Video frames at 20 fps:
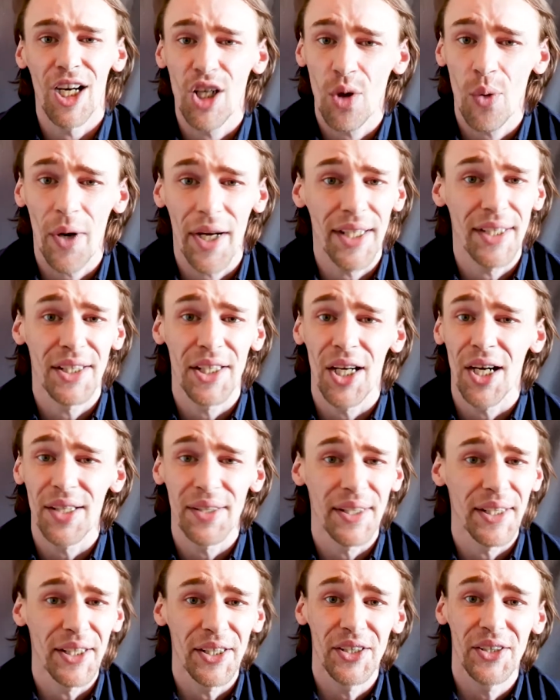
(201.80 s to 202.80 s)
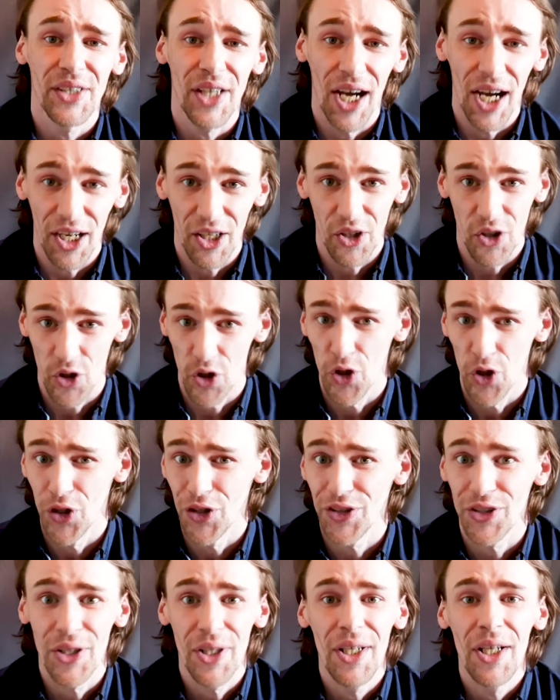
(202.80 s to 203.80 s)
Crazy ideas are
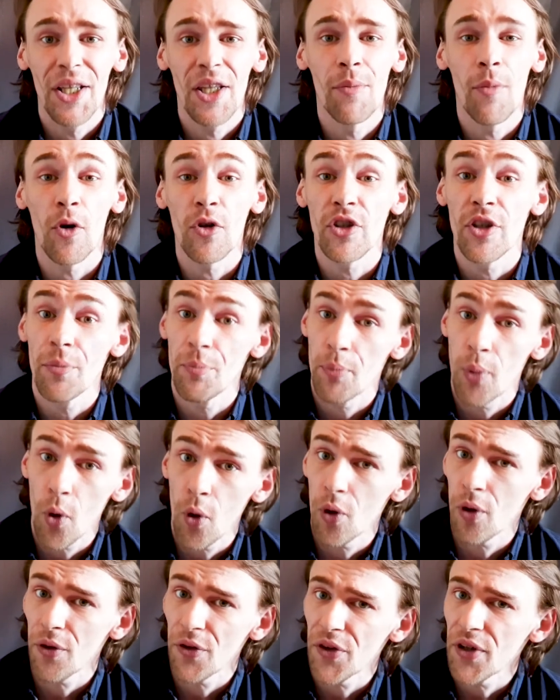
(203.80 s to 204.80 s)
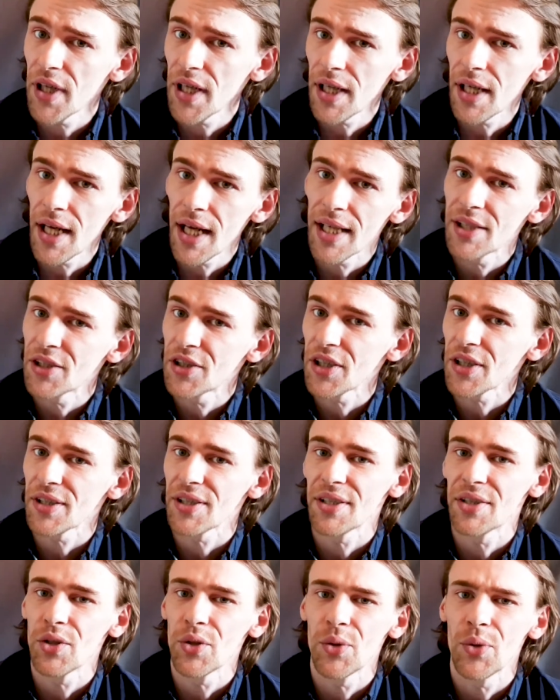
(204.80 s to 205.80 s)
good. The most important thing is
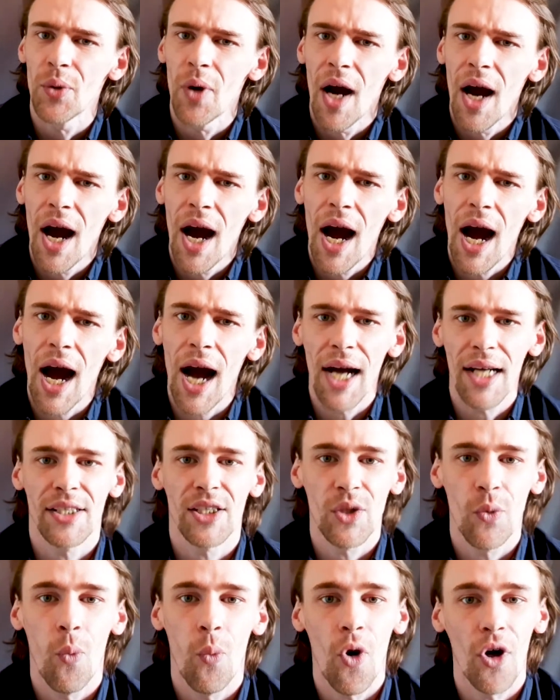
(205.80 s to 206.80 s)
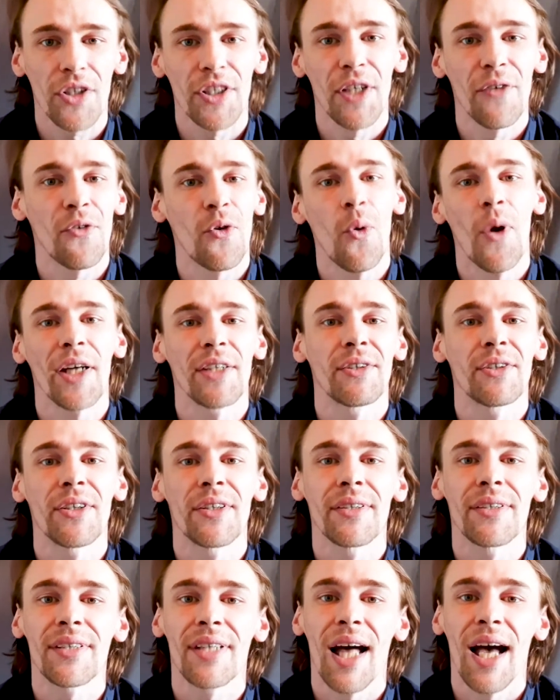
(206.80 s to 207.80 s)
just to ask what if
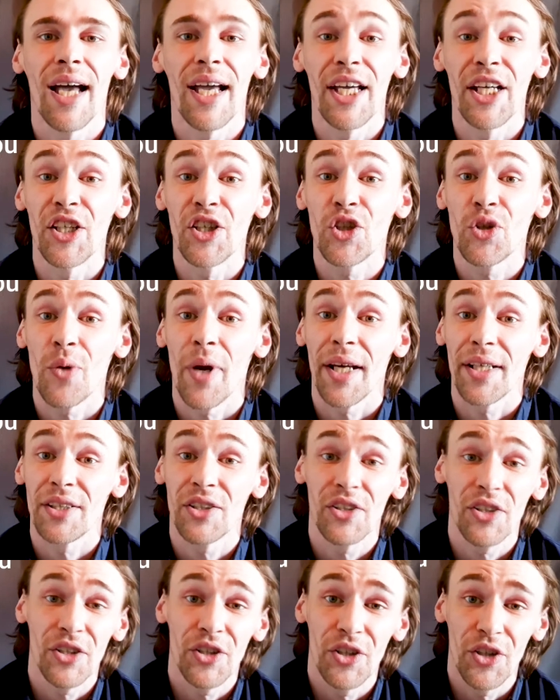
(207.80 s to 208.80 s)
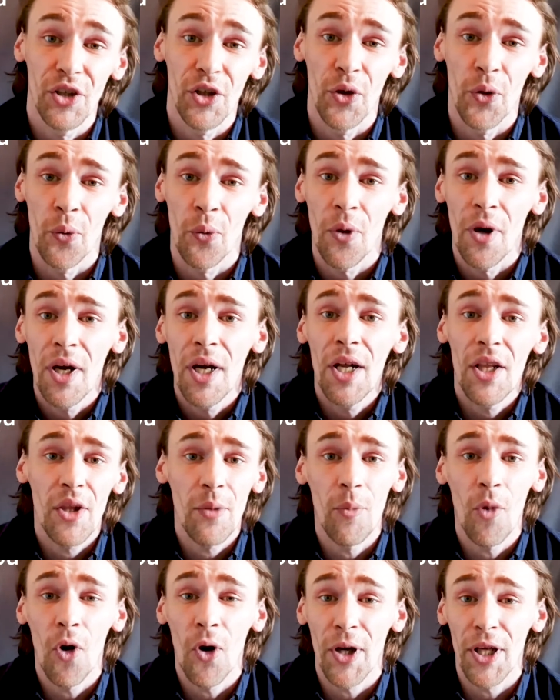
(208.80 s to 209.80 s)
questions that interest you.
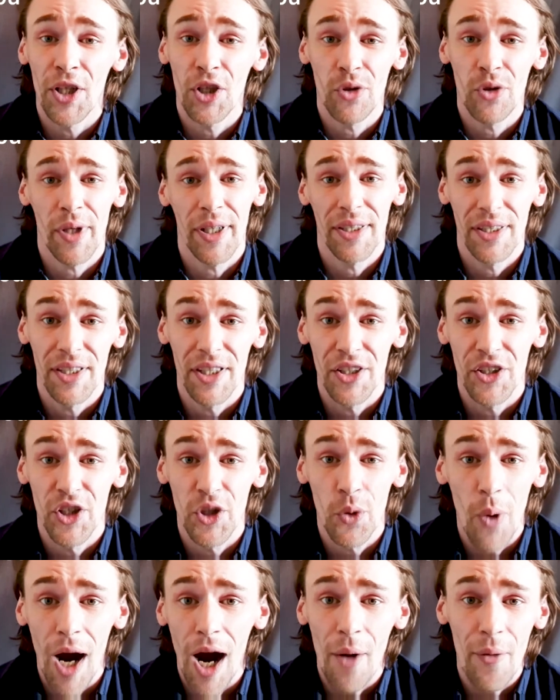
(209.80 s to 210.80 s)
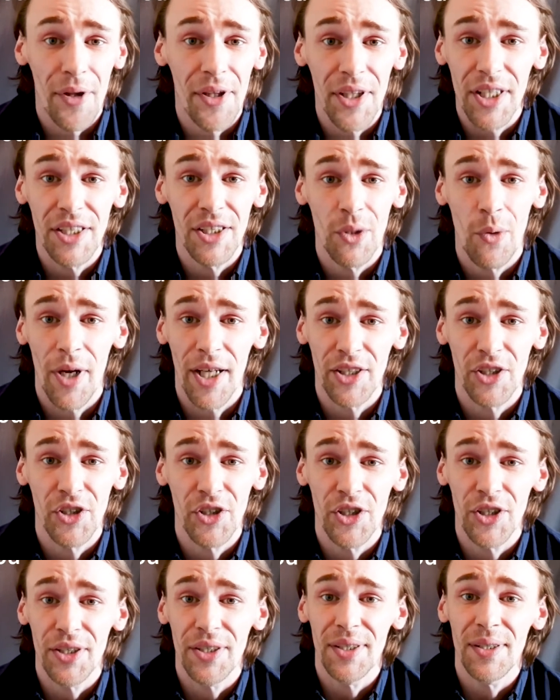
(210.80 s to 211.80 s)
The more interested you are in these
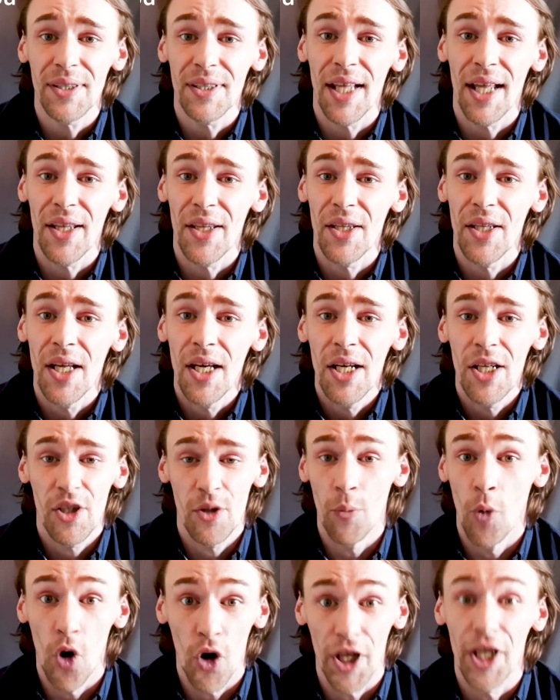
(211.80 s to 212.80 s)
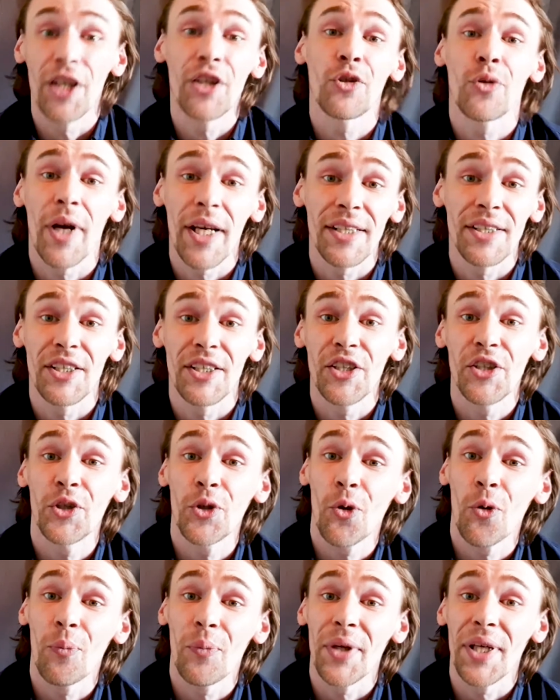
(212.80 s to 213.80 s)
questions, then the more interested
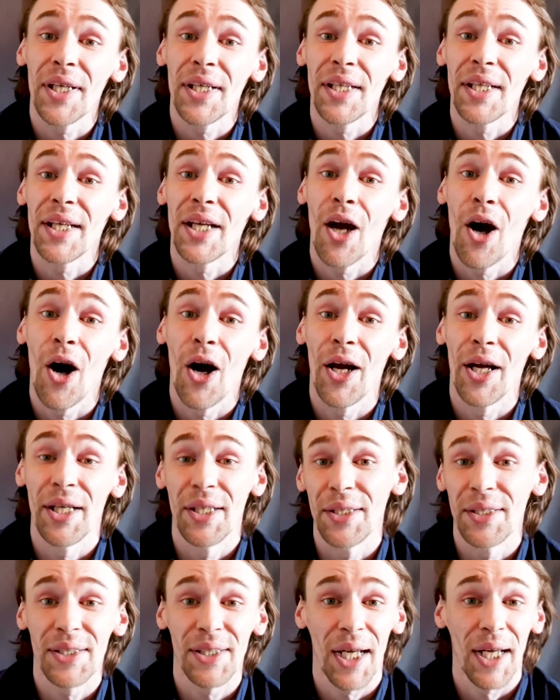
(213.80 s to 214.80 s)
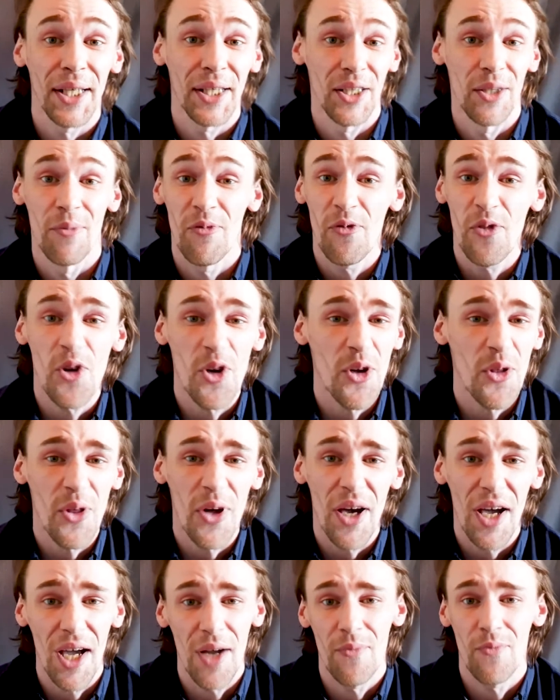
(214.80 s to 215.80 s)
you'll be in taking them
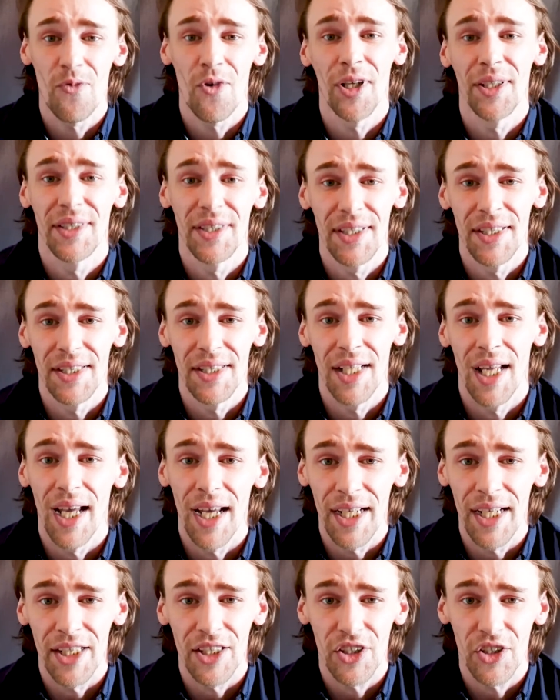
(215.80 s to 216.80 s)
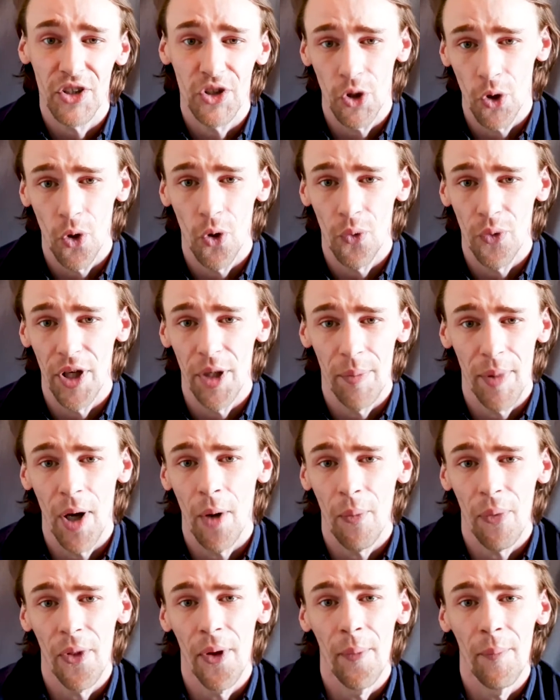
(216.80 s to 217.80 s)
further and writing a story
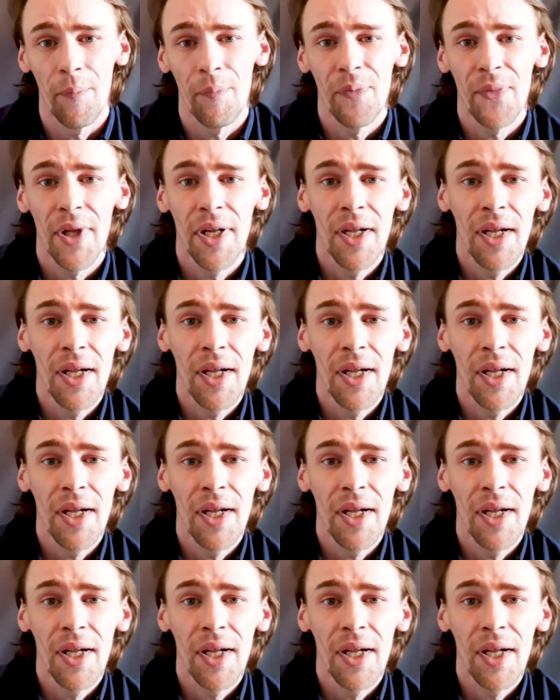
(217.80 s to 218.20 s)
about them.